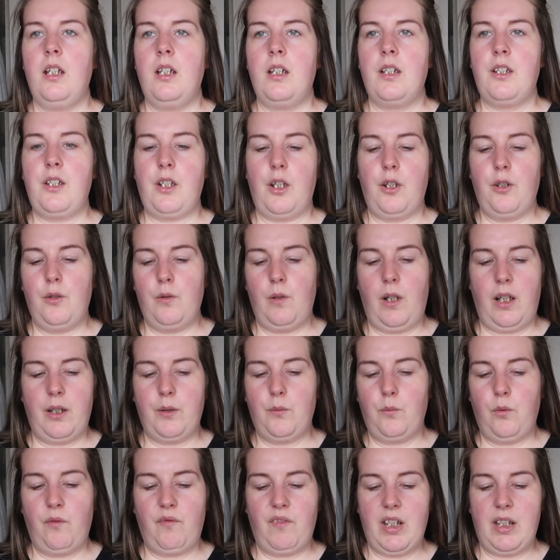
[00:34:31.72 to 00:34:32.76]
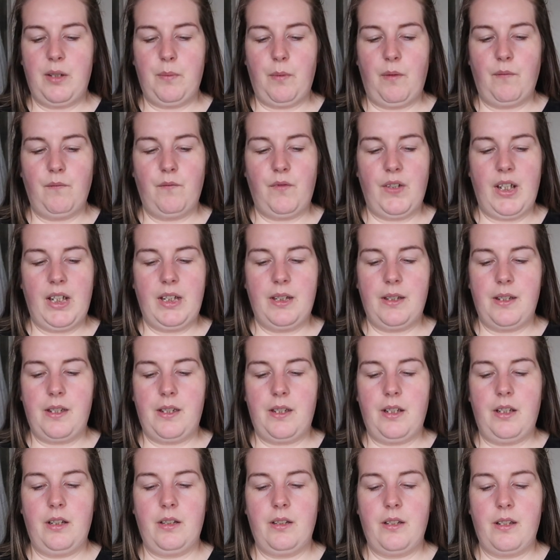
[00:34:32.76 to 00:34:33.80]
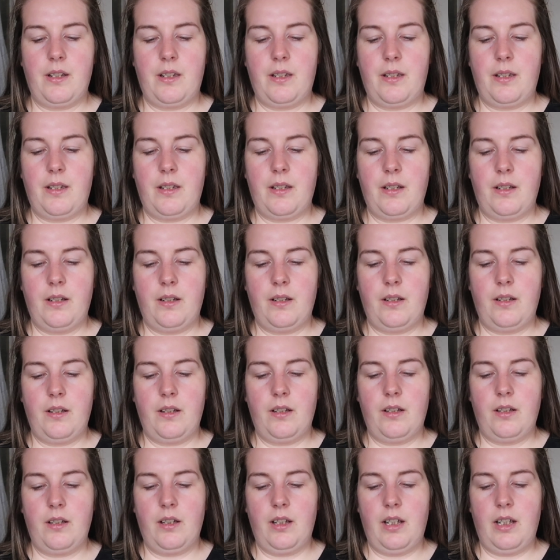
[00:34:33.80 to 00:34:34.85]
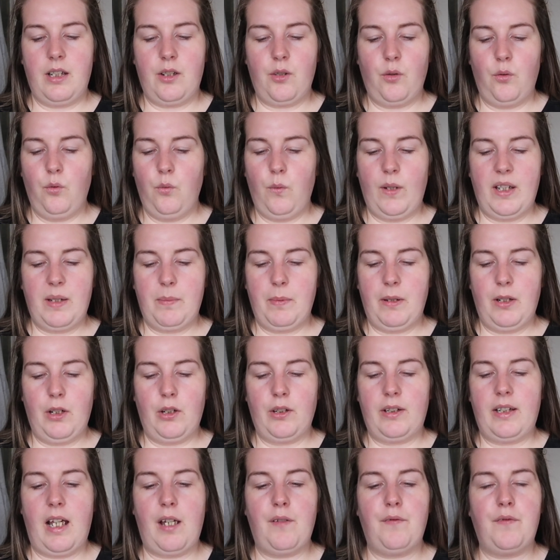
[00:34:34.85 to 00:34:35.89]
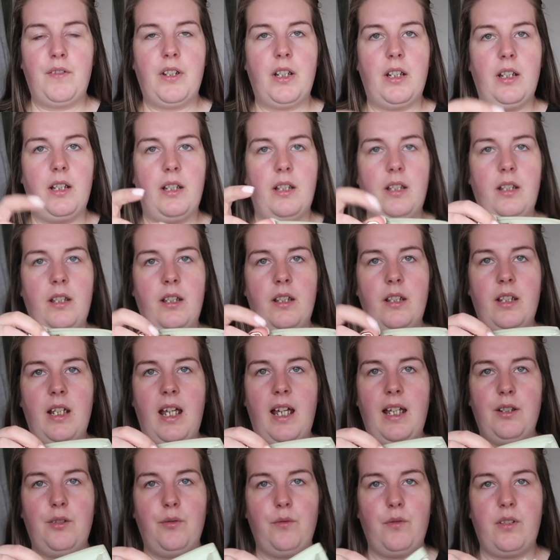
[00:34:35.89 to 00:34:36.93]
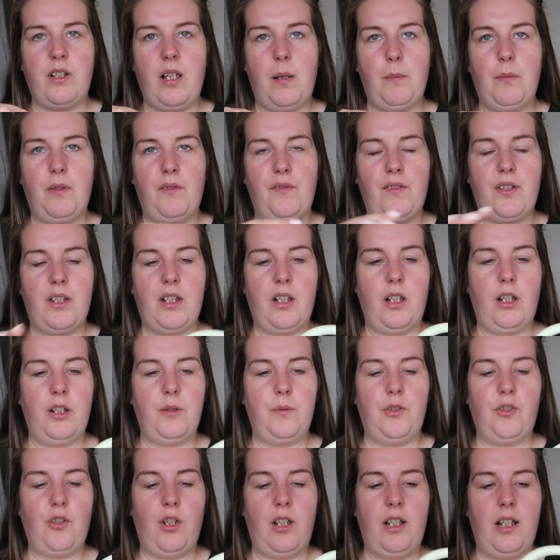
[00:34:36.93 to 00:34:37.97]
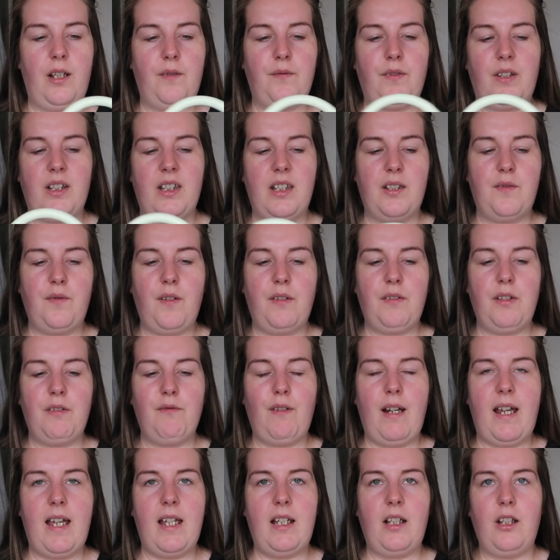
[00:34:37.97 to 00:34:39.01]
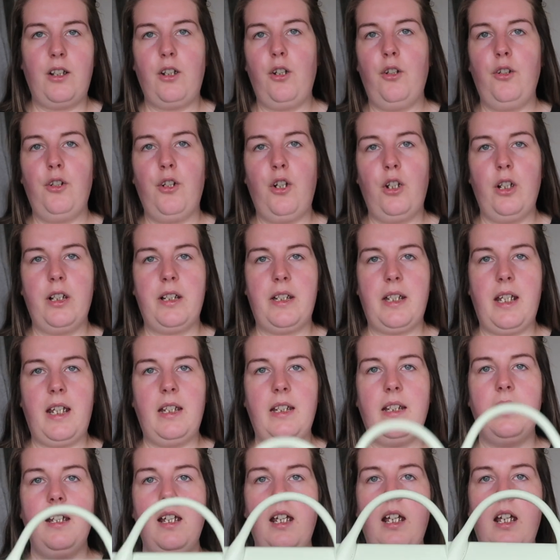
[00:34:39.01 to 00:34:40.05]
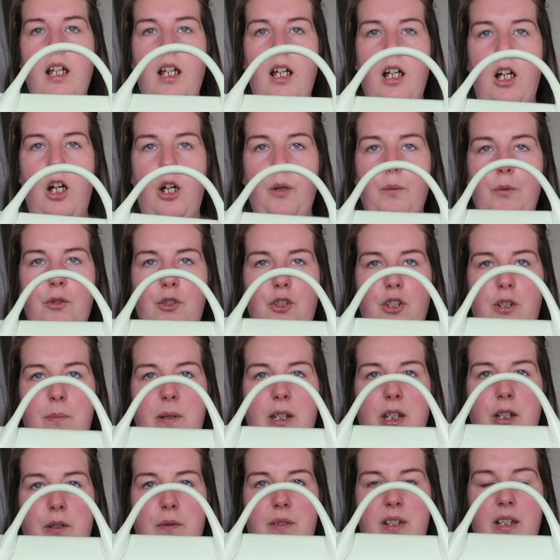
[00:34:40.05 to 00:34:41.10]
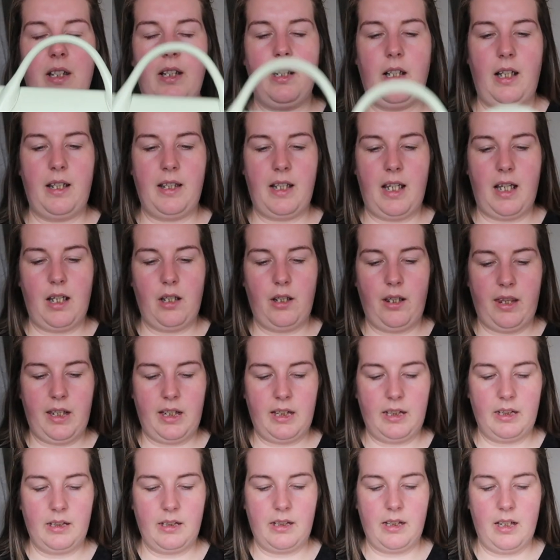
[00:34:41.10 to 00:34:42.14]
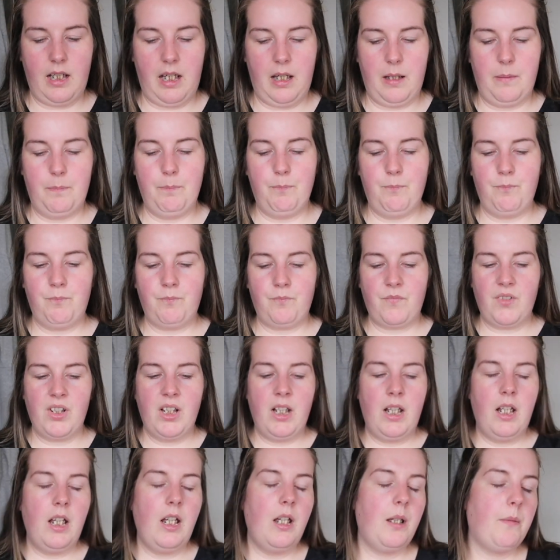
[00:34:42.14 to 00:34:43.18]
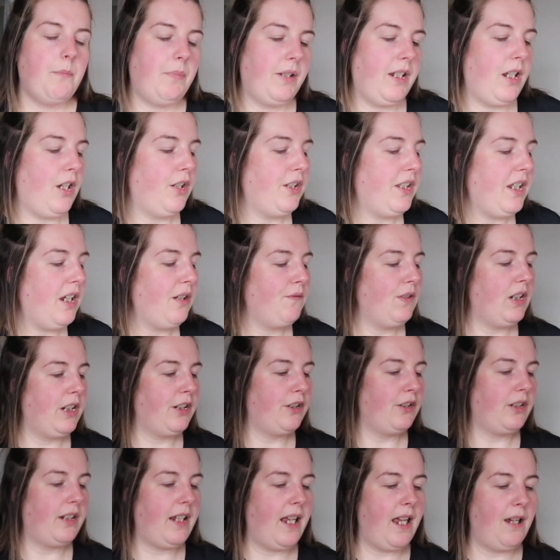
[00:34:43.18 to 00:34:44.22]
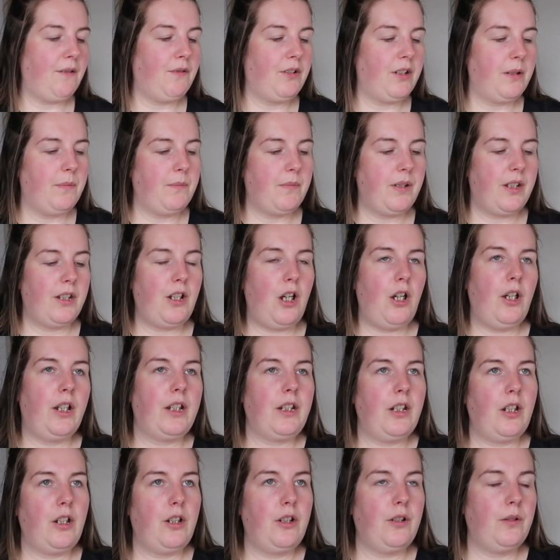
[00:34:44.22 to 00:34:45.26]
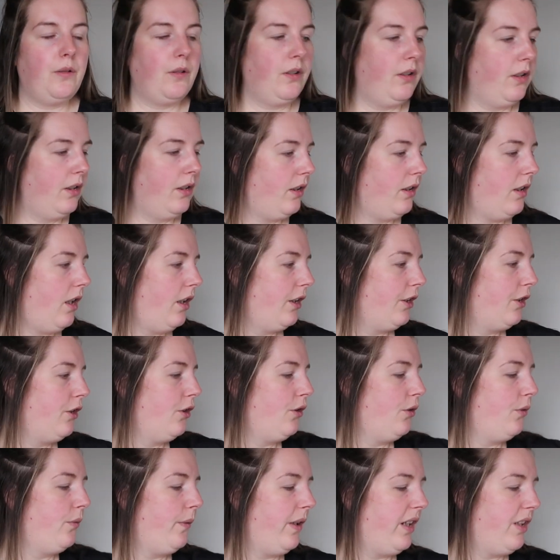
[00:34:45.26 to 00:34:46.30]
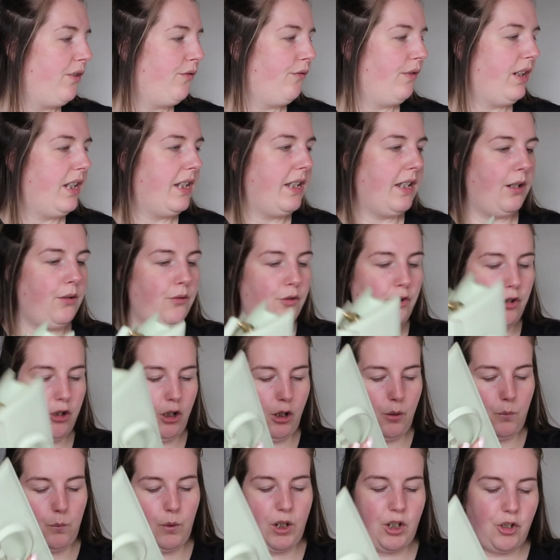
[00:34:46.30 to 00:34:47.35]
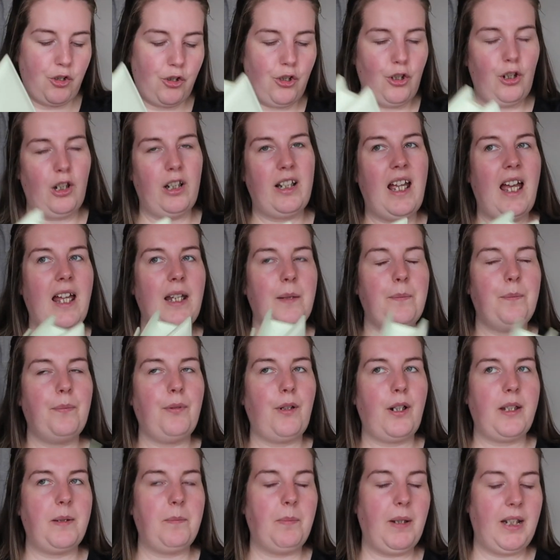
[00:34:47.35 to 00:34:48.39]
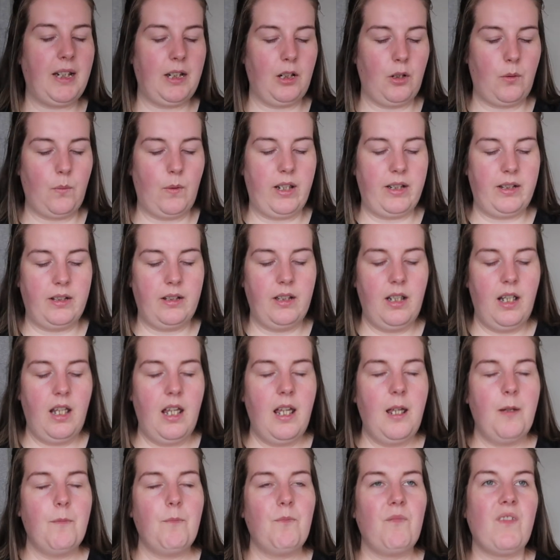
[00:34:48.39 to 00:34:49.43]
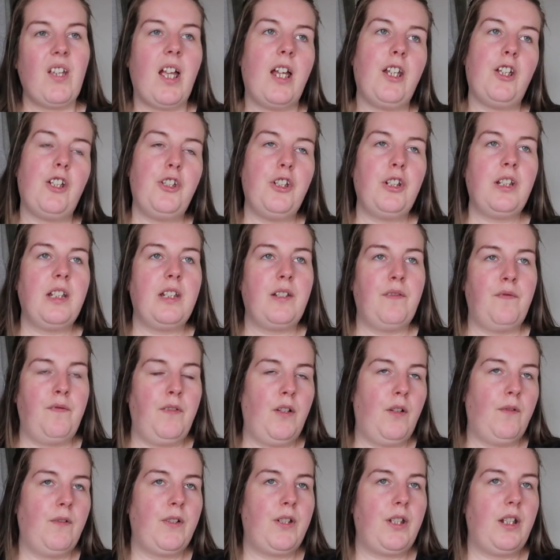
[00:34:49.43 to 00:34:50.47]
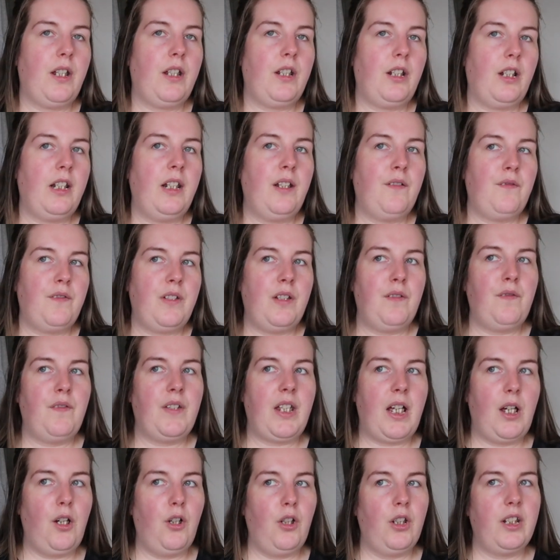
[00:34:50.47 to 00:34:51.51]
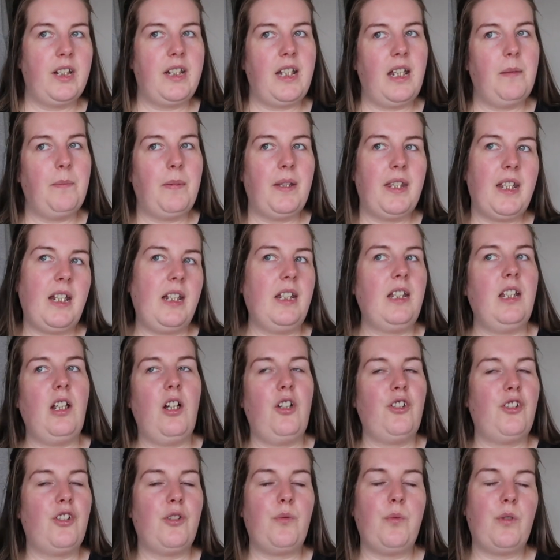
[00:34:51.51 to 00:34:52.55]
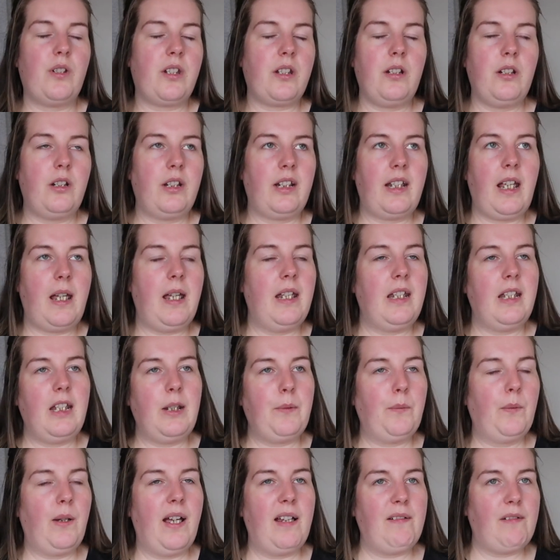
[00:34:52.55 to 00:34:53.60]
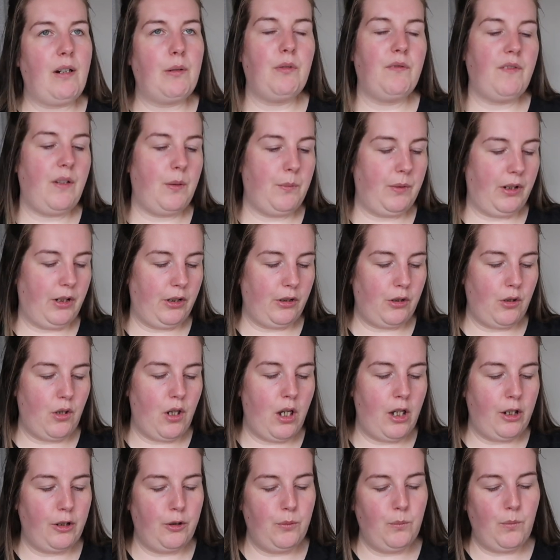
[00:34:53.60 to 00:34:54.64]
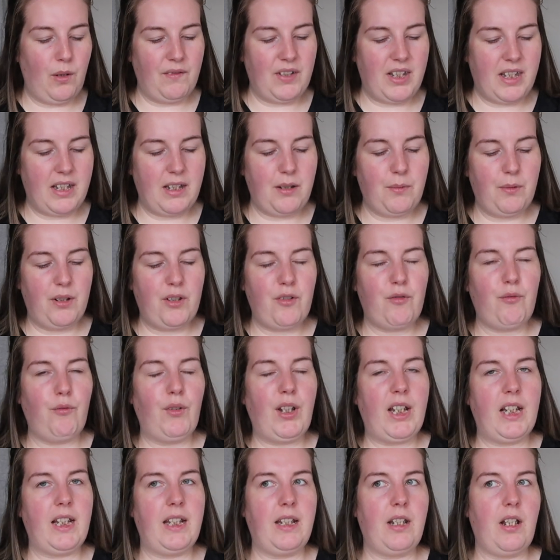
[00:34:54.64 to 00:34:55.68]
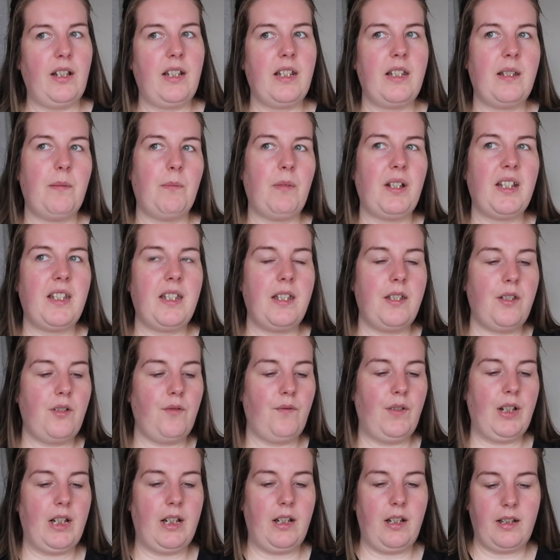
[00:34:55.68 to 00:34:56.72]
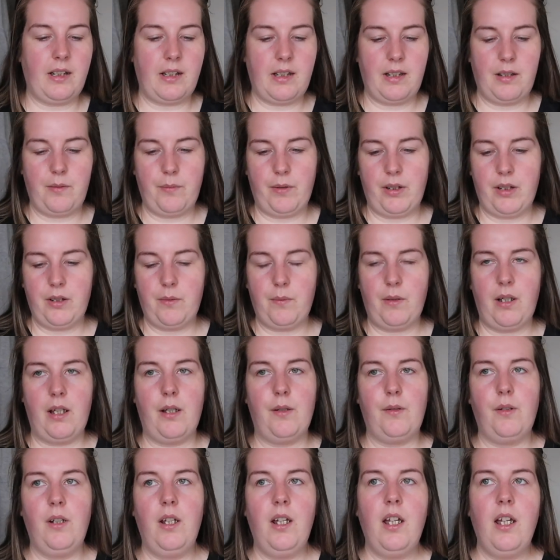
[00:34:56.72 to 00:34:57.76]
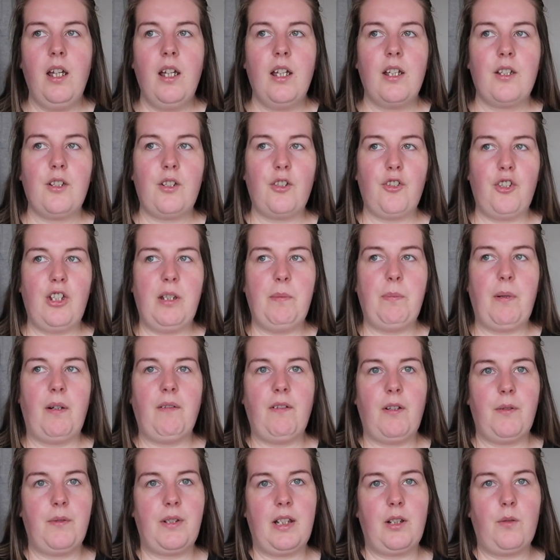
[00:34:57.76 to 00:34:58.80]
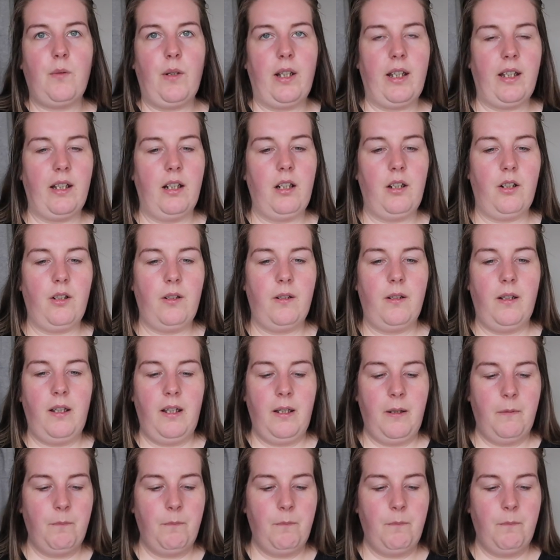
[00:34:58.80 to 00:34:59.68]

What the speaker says: So like with this one for instance, it's always been looked after. The handles come off the side, which I love because it's very rare. Like on holiday, I would just be using it like that, I think. But yeah, I take really good care of them so that I know I could always resell should I wish to. Like I had a bright pink one and I took it to Florida and I loved it for that holiday, but then I just wasn't going to get any wear out of it when I got home, whereas this one's really nice and my sister really likes this one as well, so she borrows it quite a lot.